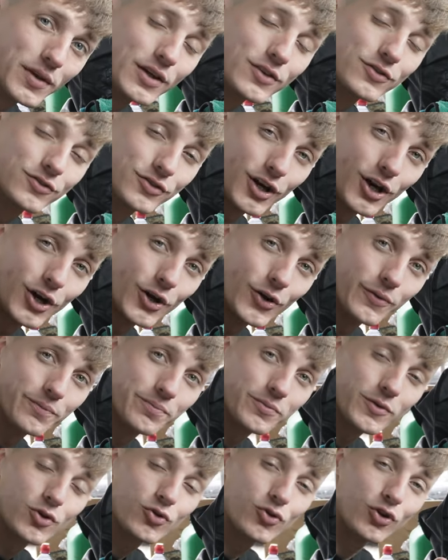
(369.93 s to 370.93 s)
So
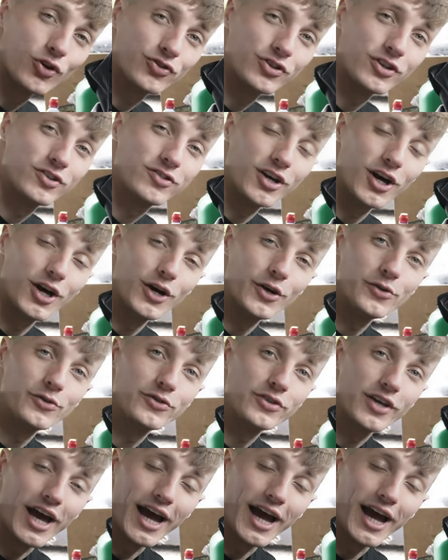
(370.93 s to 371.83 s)
cross your toes